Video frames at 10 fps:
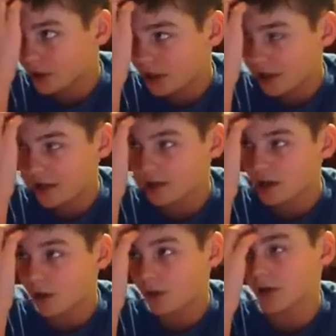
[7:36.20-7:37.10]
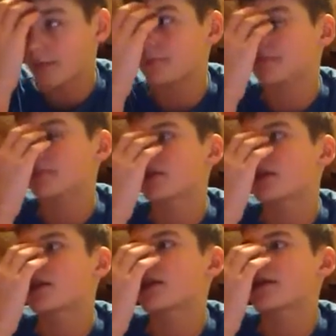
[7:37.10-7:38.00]
He
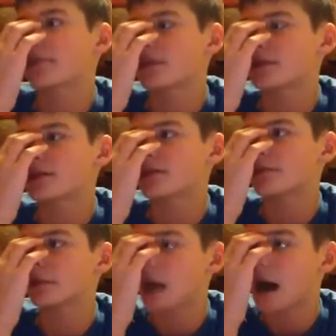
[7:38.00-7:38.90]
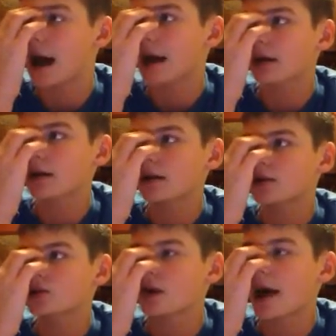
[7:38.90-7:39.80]
missed his block,
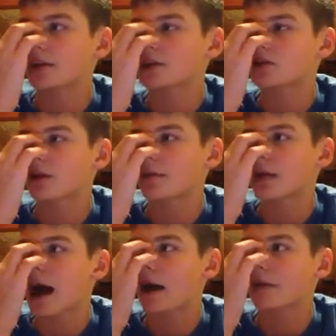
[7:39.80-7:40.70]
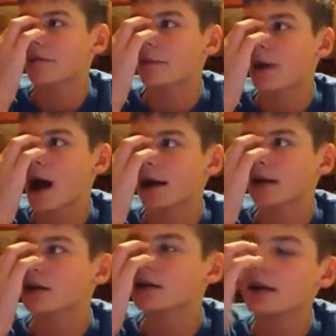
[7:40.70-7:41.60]
so I had to scramble out of the
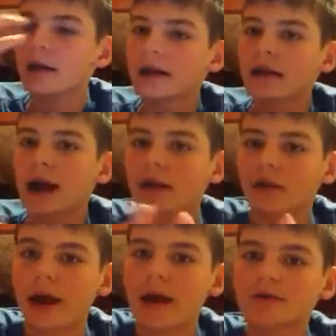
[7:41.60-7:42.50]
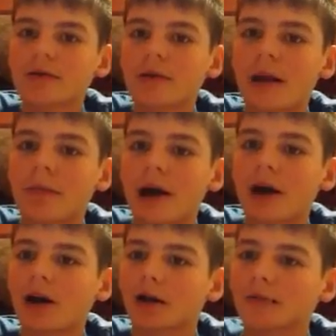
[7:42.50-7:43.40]
pocket. Guy grabs me by my
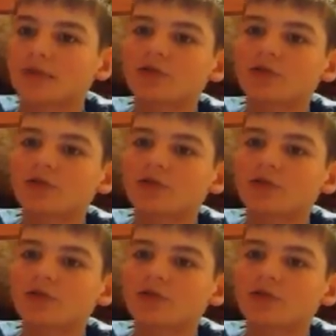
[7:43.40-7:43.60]
arm,